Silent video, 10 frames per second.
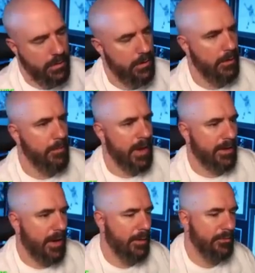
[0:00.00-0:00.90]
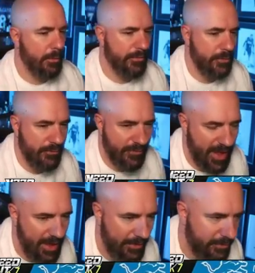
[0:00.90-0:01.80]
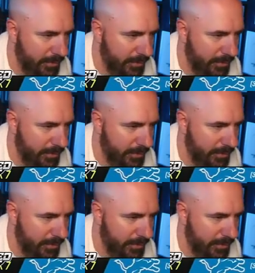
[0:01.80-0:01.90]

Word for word: Oh my god. He was almost too fast.